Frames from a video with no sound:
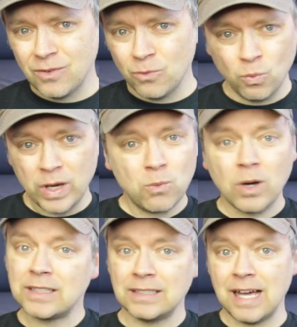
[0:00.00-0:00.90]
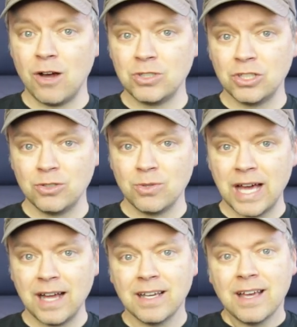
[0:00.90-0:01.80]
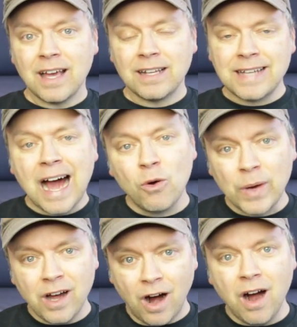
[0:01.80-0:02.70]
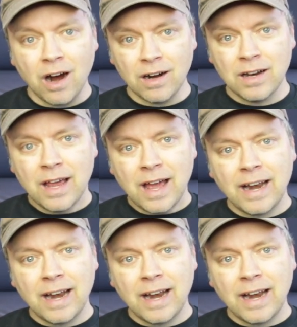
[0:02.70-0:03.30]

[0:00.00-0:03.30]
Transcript: We weren't allowed to do that. And now we are.